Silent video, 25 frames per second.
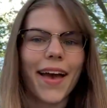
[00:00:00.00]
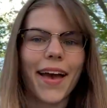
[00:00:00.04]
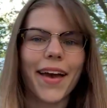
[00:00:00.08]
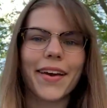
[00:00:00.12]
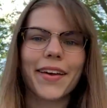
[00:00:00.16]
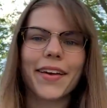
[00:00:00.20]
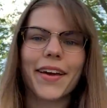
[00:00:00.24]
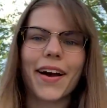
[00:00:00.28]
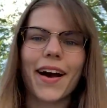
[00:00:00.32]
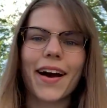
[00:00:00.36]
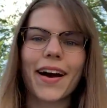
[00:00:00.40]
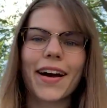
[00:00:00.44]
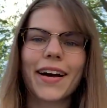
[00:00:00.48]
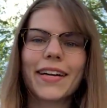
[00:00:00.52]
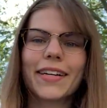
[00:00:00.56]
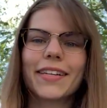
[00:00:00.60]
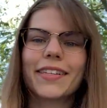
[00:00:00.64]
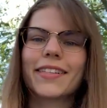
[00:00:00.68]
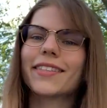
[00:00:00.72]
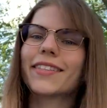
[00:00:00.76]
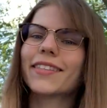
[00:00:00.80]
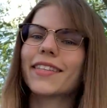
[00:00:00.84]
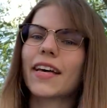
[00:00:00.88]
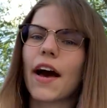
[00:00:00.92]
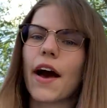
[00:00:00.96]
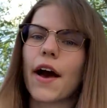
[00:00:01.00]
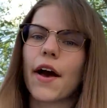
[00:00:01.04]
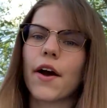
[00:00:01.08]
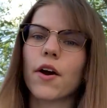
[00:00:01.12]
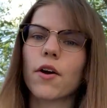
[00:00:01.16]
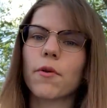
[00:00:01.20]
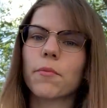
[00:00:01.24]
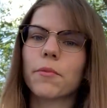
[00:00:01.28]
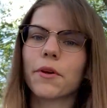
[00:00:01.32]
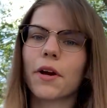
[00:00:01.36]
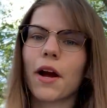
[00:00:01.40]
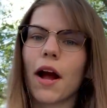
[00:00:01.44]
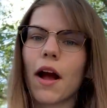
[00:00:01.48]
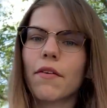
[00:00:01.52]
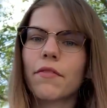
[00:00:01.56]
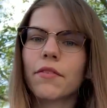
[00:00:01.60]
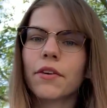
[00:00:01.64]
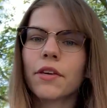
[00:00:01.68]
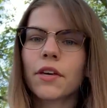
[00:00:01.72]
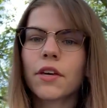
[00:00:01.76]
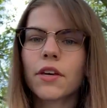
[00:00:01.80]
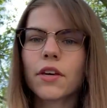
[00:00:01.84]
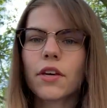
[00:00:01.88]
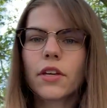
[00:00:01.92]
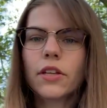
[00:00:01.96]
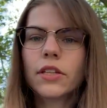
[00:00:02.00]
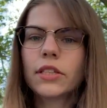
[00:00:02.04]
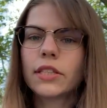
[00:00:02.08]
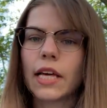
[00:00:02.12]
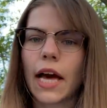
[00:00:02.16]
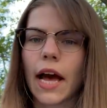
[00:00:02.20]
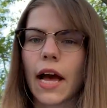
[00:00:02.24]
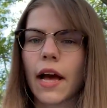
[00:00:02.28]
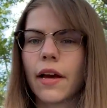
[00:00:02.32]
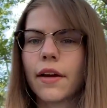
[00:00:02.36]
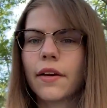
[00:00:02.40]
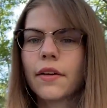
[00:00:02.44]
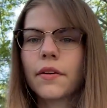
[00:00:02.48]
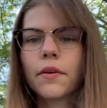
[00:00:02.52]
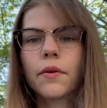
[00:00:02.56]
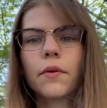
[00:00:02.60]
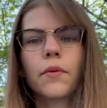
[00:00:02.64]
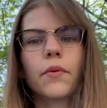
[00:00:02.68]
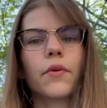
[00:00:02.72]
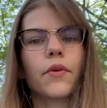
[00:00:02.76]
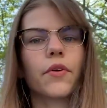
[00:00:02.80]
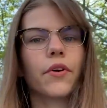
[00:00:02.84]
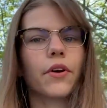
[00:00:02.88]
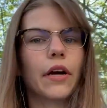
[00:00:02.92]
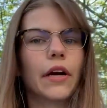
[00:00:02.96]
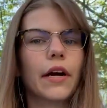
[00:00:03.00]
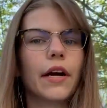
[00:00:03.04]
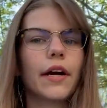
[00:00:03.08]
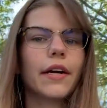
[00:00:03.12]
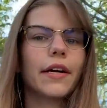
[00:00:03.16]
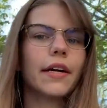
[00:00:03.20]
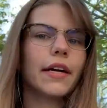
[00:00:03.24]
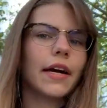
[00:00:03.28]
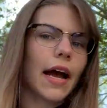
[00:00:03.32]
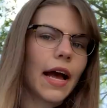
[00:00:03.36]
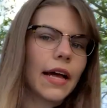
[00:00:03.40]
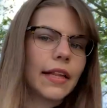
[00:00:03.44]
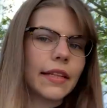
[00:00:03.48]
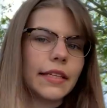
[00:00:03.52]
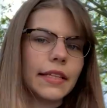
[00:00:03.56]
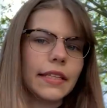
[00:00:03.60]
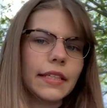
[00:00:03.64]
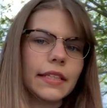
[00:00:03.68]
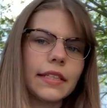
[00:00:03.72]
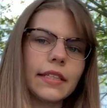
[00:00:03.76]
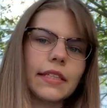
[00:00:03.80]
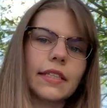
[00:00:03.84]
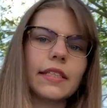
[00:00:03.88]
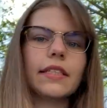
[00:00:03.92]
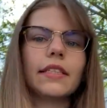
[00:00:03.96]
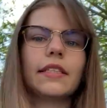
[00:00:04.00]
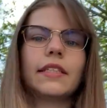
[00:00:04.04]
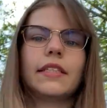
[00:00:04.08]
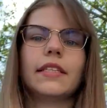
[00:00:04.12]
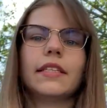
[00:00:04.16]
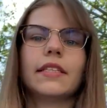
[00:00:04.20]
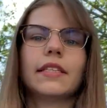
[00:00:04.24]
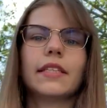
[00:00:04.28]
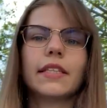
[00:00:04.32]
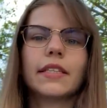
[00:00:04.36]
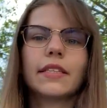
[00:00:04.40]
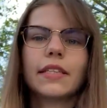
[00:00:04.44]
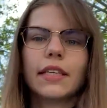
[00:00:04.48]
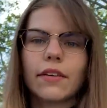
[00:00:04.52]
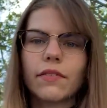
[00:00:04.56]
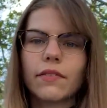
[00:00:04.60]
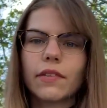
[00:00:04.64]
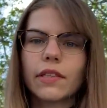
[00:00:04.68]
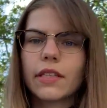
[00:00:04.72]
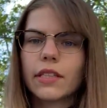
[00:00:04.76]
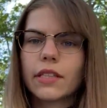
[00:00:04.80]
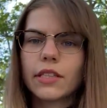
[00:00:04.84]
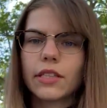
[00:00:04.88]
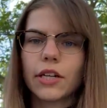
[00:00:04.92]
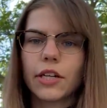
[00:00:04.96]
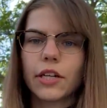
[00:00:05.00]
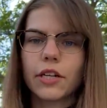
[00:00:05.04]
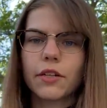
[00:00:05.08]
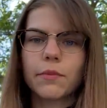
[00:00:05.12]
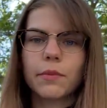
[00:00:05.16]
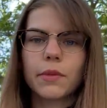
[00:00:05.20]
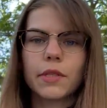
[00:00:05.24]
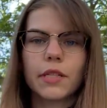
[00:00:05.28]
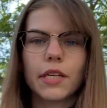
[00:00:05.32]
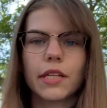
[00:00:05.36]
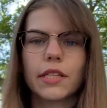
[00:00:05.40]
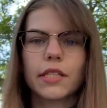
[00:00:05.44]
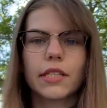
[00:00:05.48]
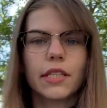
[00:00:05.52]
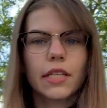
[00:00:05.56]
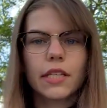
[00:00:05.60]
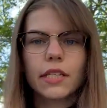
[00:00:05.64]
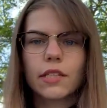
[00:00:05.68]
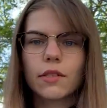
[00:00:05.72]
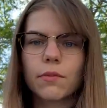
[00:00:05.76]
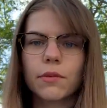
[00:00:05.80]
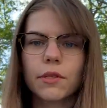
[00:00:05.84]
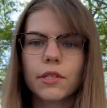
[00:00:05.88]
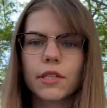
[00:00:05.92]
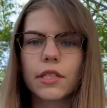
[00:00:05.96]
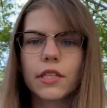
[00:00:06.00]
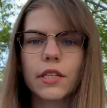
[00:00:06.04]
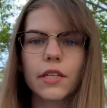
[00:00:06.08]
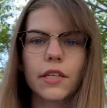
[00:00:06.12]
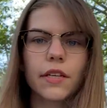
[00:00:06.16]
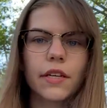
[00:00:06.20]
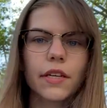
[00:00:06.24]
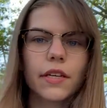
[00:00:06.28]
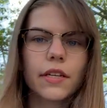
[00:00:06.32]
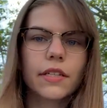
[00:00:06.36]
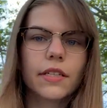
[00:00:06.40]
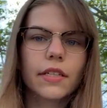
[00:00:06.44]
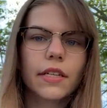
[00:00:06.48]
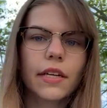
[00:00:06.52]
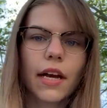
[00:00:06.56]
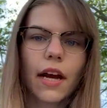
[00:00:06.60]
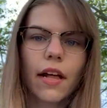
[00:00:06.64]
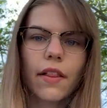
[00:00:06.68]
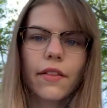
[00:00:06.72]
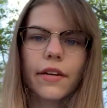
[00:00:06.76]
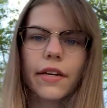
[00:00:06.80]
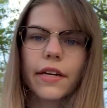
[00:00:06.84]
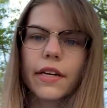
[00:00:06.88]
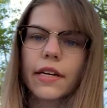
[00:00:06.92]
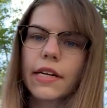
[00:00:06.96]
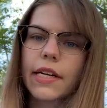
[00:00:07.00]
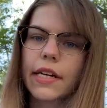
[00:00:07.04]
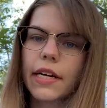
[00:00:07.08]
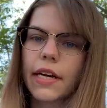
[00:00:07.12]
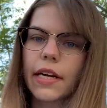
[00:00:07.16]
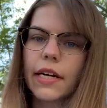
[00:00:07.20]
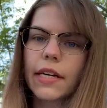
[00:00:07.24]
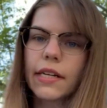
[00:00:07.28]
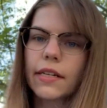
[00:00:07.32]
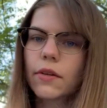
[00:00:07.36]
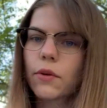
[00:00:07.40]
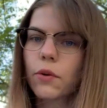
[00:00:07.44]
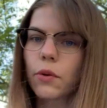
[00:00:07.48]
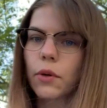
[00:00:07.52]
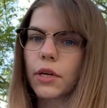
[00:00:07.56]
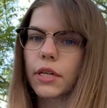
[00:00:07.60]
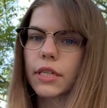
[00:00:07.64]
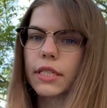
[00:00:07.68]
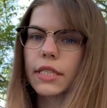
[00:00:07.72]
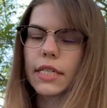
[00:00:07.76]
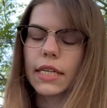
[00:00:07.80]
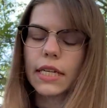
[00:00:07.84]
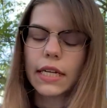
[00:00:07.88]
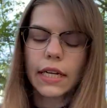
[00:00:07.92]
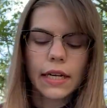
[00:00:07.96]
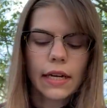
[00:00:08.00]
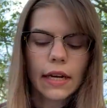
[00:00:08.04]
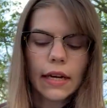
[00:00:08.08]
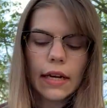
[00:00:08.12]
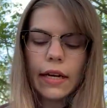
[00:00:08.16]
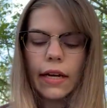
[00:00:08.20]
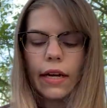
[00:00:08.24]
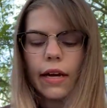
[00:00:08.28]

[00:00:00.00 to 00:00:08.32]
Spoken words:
Hey guys, I hope you're having a good day, or at least decent given the circumstances we're still in together here in quarantine.